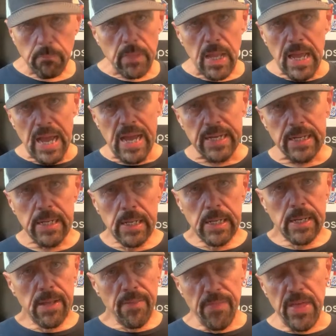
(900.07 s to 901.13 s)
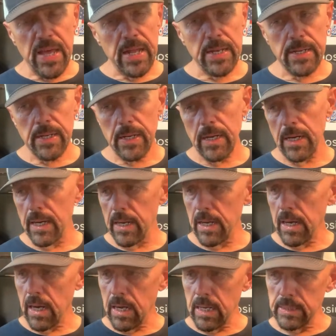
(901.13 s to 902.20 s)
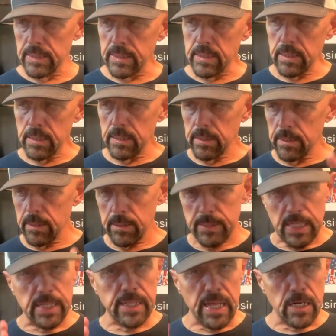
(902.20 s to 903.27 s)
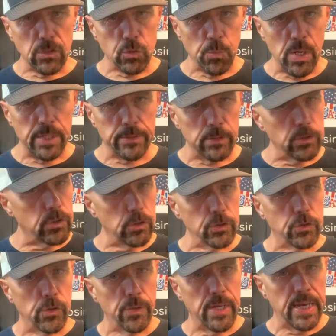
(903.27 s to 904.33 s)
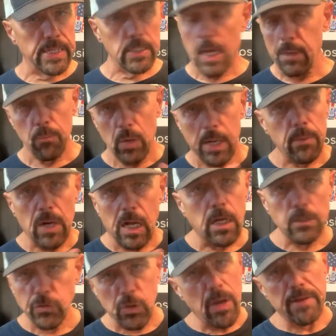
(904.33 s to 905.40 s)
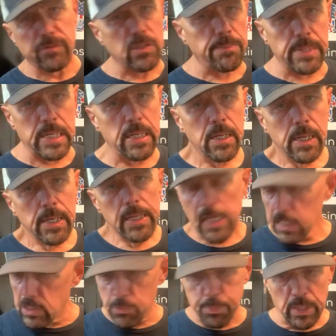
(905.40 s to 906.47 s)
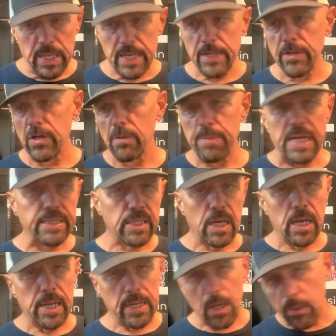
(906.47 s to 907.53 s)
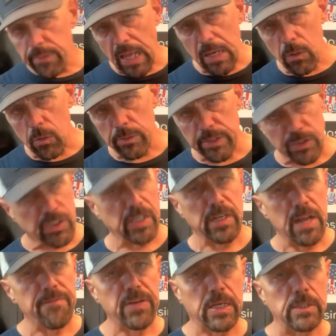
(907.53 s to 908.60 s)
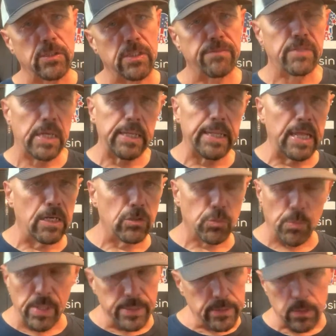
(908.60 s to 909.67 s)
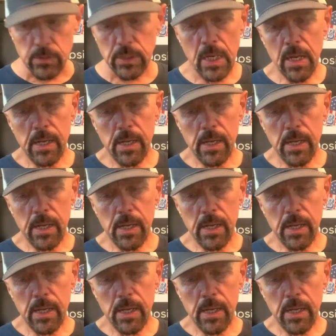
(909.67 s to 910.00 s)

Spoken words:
And then on Dia de los Muertos, those 2 days, and we'll also have somebody explain to you about that whole, the significance of Dia de los Muertos.